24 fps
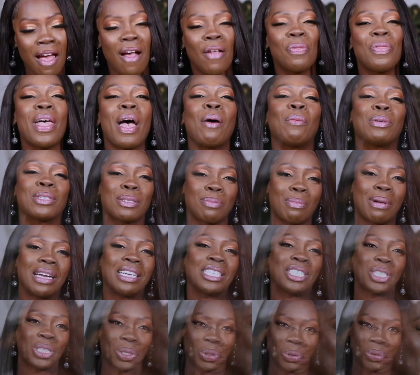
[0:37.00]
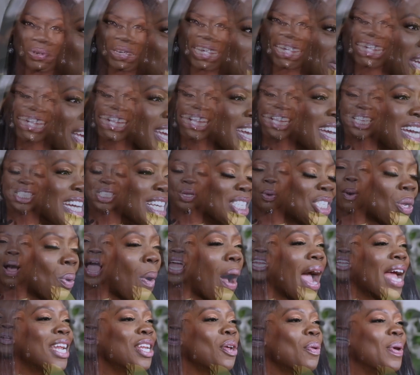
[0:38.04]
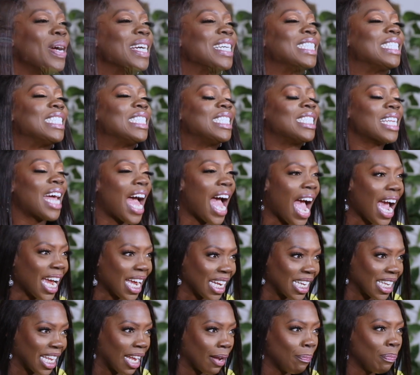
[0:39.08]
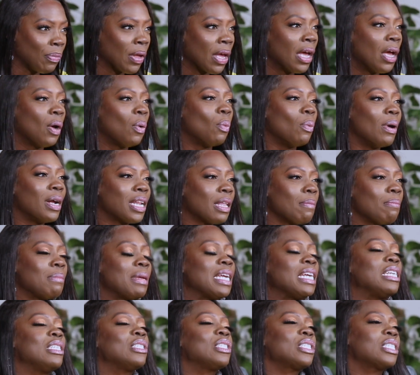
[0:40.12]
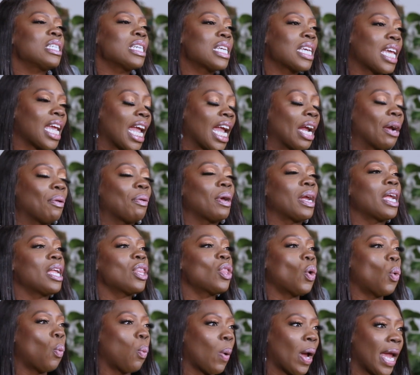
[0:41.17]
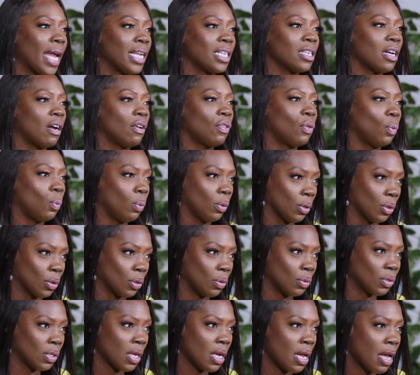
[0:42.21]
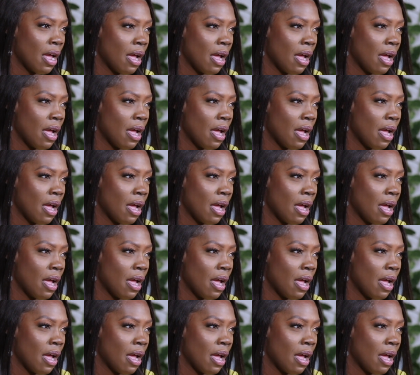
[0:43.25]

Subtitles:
That was my story. So I know exactly what it means to carry the weight of the world.